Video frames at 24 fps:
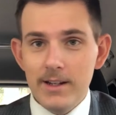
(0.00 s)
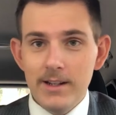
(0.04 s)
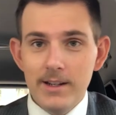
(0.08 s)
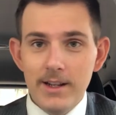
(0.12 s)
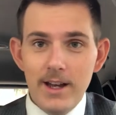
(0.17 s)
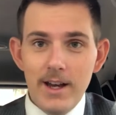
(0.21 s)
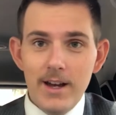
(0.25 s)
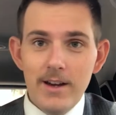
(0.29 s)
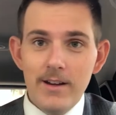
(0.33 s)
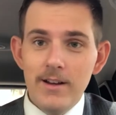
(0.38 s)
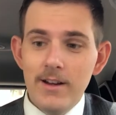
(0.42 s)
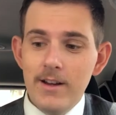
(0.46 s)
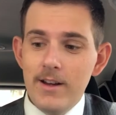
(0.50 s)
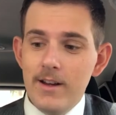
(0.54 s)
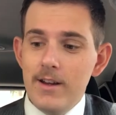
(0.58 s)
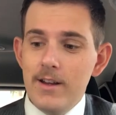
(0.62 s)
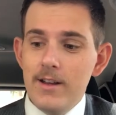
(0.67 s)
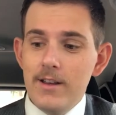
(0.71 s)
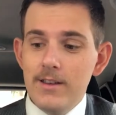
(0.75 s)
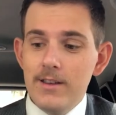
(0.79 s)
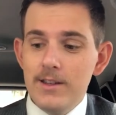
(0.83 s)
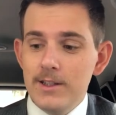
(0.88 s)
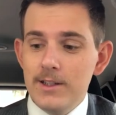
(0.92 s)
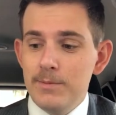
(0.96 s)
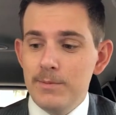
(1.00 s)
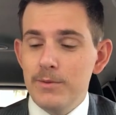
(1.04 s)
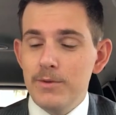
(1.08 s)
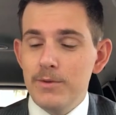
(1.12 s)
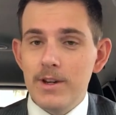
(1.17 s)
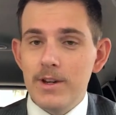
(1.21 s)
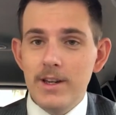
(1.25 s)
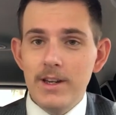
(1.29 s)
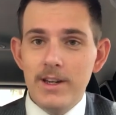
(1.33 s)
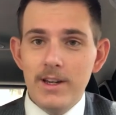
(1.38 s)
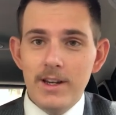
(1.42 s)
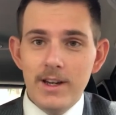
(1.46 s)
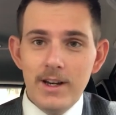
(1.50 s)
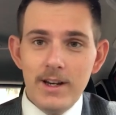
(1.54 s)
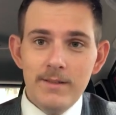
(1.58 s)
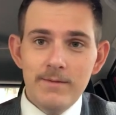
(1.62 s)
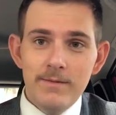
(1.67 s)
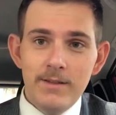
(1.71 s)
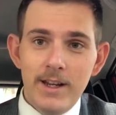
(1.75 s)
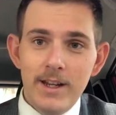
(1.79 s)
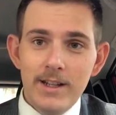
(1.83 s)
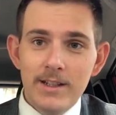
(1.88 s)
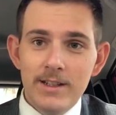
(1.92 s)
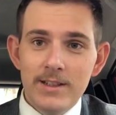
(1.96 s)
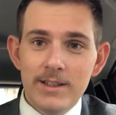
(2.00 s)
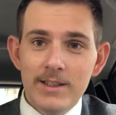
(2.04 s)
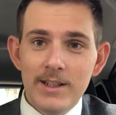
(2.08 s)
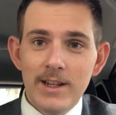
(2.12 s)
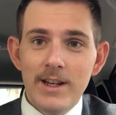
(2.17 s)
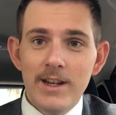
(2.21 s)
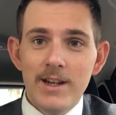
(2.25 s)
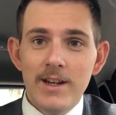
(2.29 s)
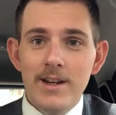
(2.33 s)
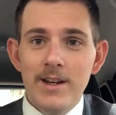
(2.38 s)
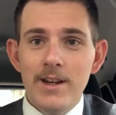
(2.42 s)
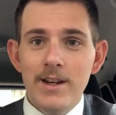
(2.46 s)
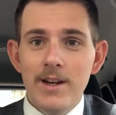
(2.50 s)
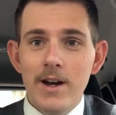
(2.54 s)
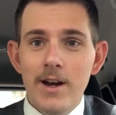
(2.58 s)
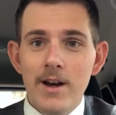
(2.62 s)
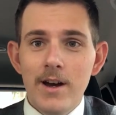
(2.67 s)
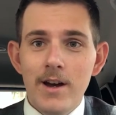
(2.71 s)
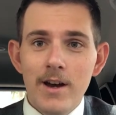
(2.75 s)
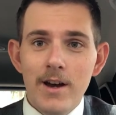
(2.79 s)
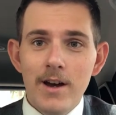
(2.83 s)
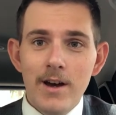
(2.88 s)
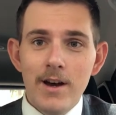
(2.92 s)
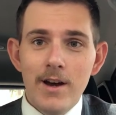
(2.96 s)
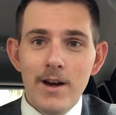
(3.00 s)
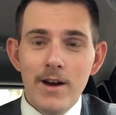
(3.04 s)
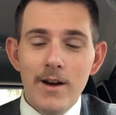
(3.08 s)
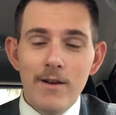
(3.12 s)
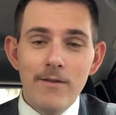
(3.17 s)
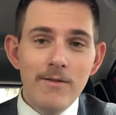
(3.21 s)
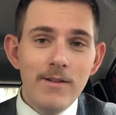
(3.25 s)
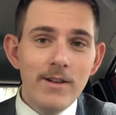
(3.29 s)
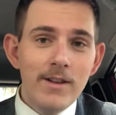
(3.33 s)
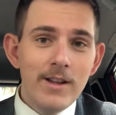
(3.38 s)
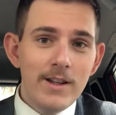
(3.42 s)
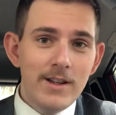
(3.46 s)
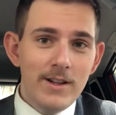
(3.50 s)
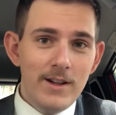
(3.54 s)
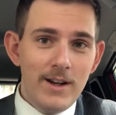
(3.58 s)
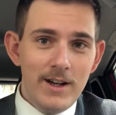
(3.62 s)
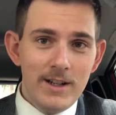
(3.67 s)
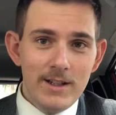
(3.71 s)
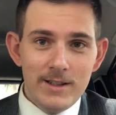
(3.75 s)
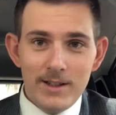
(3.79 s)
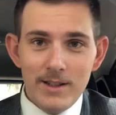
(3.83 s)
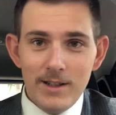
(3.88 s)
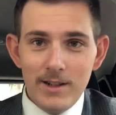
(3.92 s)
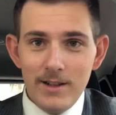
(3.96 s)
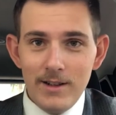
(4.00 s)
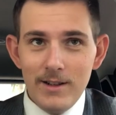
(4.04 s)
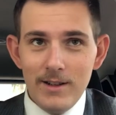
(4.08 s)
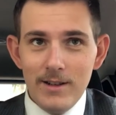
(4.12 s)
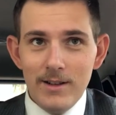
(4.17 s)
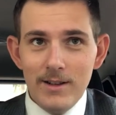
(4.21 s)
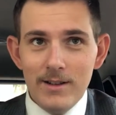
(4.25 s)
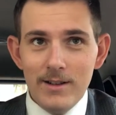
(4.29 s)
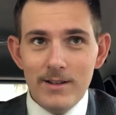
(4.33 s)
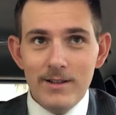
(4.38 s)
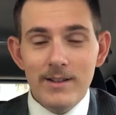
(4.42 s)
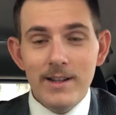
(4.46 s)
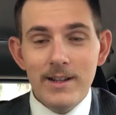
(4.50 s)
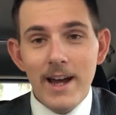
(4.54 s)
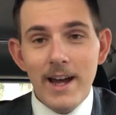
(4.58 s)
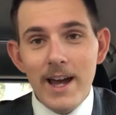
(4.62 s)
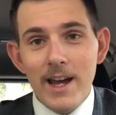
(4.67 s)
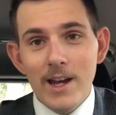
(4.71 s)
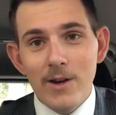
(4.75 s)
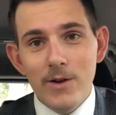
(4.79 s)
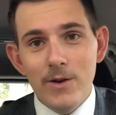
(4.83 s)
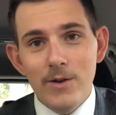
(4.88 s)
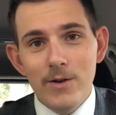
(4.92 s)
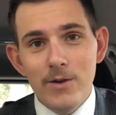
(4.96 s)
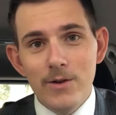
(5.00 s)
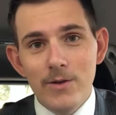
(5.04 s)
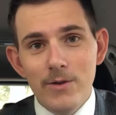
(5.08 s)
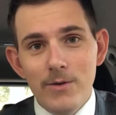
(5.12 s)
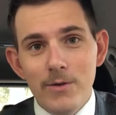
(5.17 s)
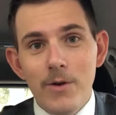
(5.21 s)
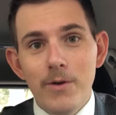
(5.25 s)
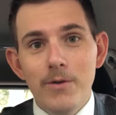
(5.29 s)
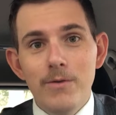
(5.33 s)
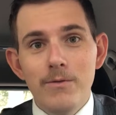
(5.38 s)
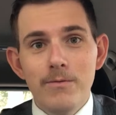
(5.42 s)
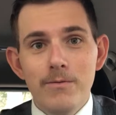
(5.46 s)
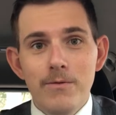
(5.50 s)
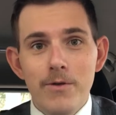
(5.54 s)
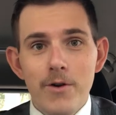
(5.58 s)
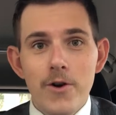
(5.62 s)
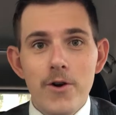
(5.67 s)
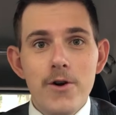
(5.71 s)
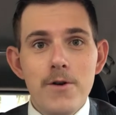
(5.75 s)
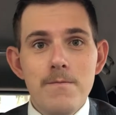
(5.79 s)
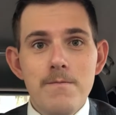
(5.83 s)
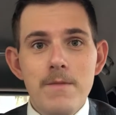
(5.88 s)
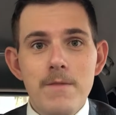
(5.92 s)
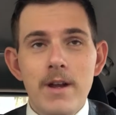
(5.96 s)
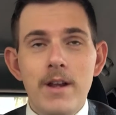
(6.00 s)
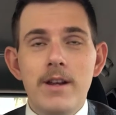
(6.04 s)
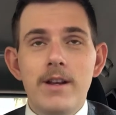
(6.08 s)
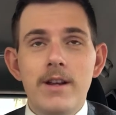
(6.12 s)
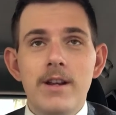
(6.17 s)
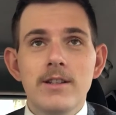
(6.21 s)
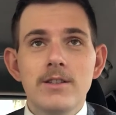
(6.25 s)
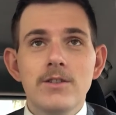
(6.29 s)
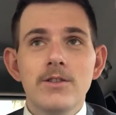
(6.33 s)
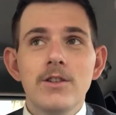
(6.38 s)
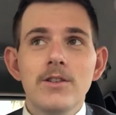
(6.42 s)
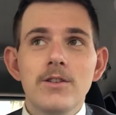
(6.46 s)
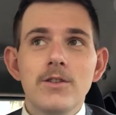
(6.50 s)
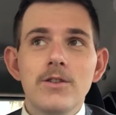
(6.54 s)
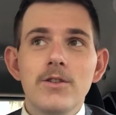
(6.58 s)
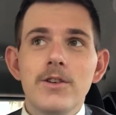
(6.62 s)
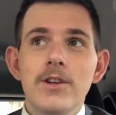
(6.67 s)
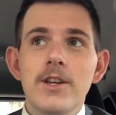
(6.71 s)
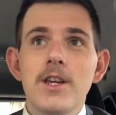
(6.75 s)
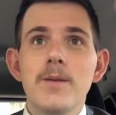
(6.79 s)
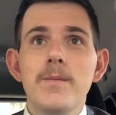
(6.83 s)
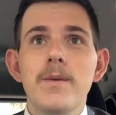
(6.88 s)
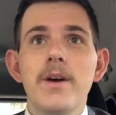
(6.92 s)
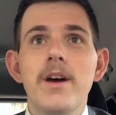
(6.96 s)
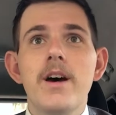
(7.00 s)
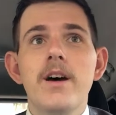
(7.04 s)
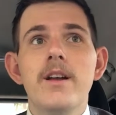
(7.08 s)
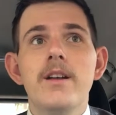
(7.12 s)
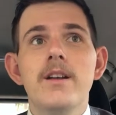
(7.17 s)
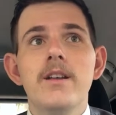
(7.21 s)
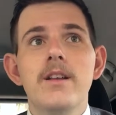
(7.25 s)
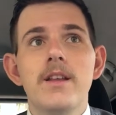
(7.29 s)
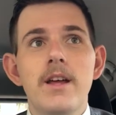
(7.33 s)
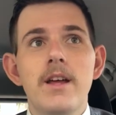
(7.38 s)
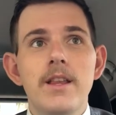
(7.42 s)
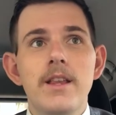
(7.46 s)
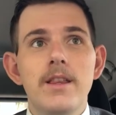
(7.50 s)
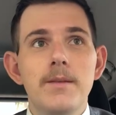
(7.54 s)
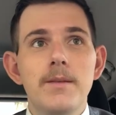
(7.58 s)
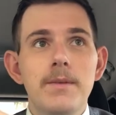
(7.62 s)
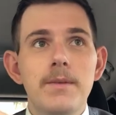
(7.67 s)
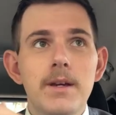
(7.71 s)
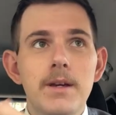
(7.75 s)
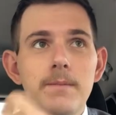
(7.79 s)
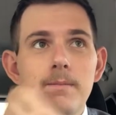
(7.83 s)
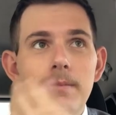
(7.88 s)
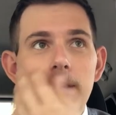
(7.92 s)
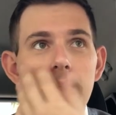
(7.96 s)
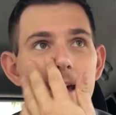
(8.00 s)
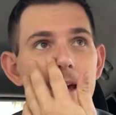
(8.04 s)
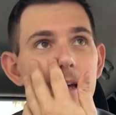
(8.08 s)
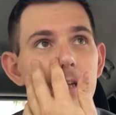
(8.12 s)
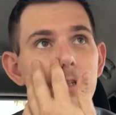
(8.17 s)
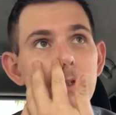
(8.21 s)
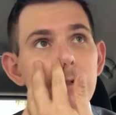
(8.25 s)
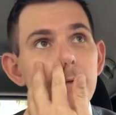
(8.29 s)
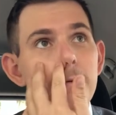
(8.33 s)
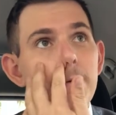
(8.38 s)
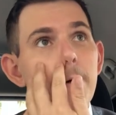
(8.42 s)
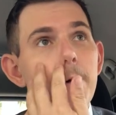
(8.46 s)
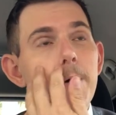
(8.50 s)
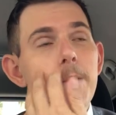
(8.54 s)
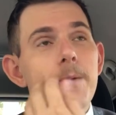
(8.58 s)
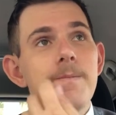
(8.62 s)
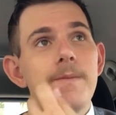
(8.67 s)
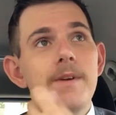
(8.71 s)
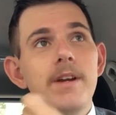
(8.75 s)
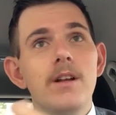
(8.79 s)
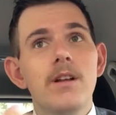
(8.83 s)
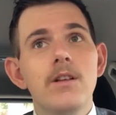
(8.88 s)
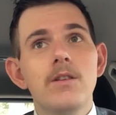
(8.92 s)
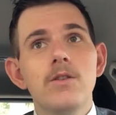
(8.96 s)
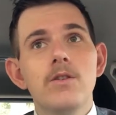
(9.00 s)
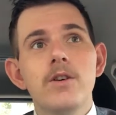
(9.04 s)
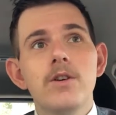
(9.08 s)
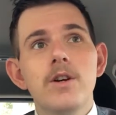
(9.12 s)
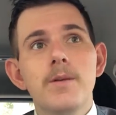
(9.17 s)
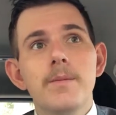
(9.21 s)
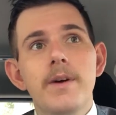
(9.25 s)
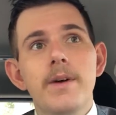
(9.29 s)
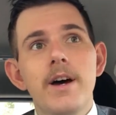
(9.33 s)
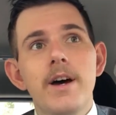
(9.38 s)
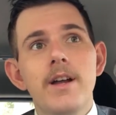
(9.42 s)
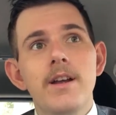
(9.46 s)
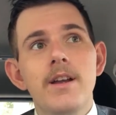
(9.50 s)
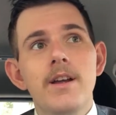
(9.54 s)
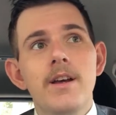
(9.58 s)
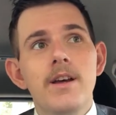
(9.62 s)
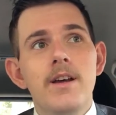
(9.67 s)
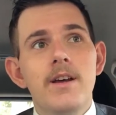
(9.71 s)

Now this book here, it's a, a really nice little take on, on Rome and it's not talking about the big players in Rome, it'll talk about